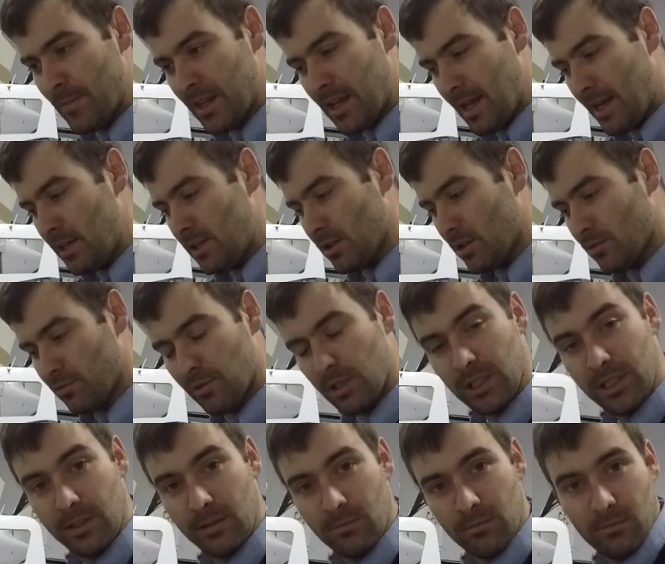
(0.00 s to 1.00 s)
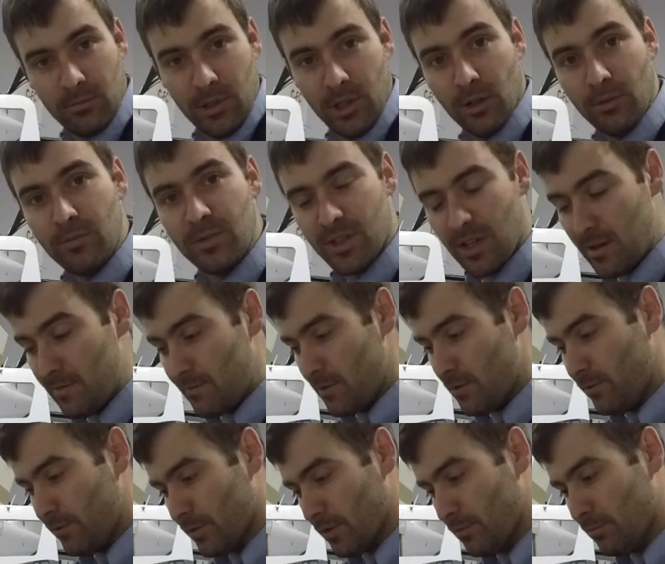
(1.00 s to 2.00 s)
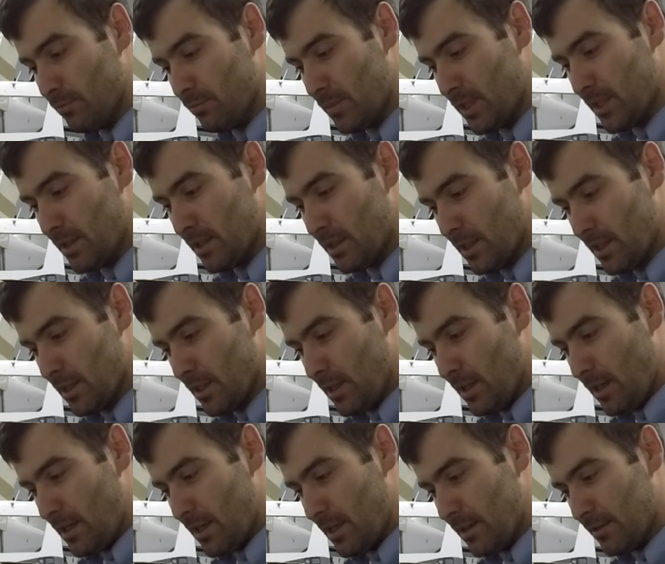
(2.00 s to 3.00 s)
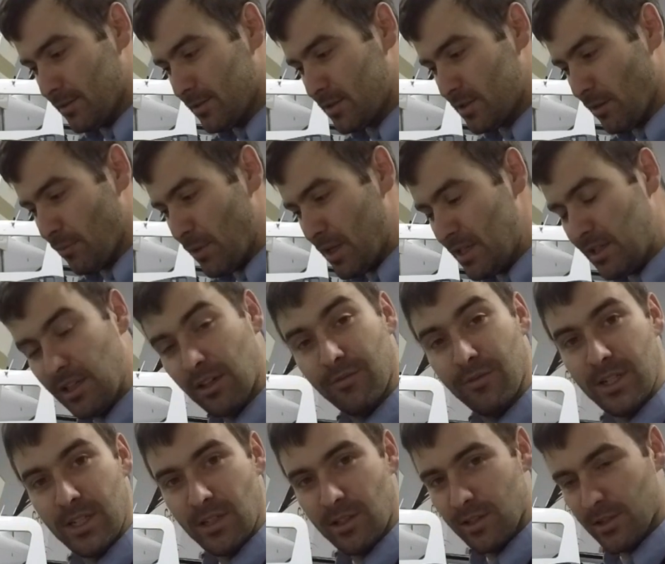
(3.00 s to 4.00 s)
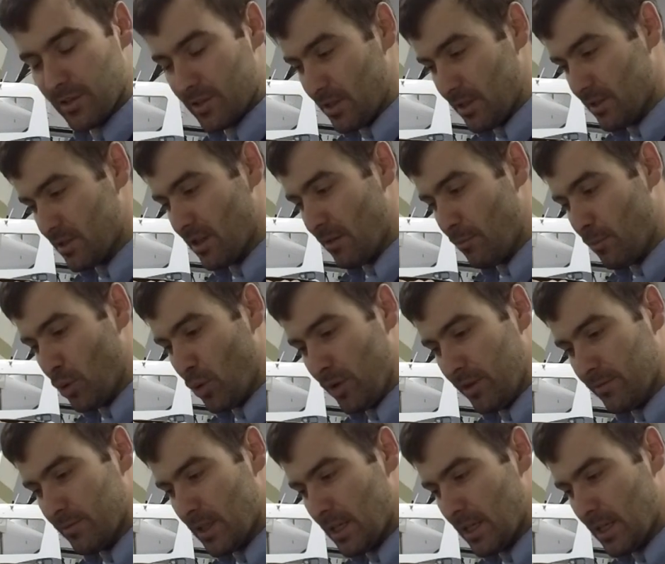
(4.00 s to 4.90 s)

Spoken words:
And it could really, save you from some inconvenience at some point.